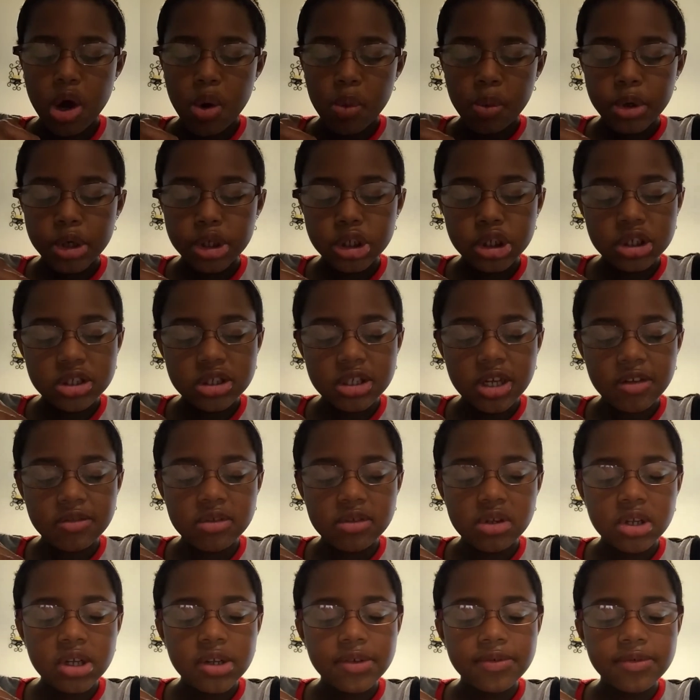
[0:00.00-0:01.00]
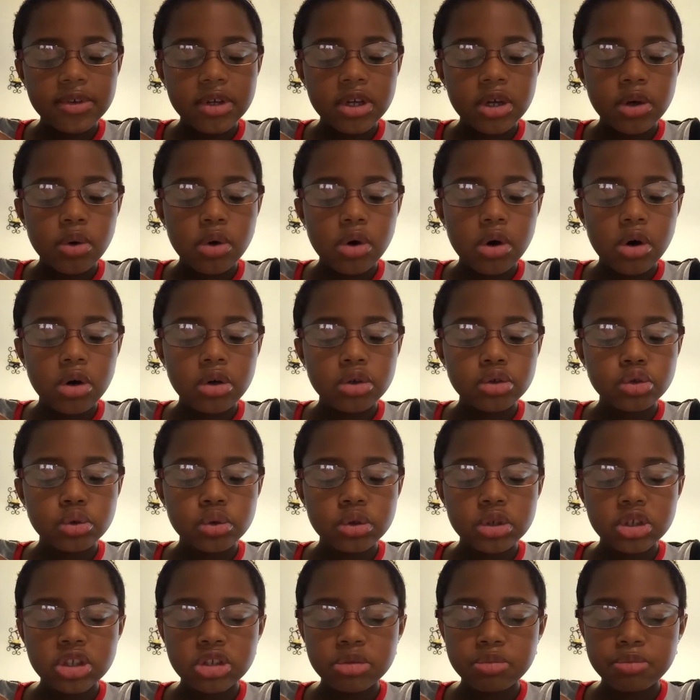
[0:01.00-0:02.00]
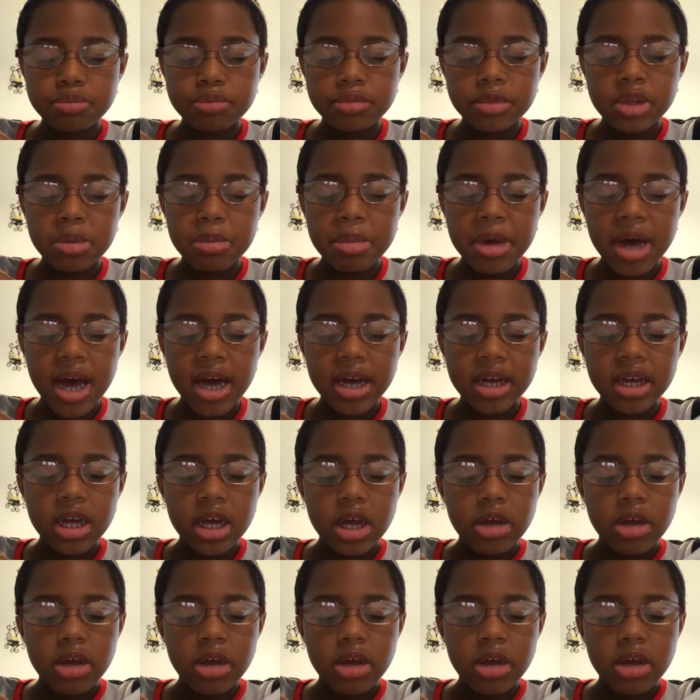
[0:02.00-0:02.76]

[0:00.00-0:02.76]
We just have to lift it onto the bag.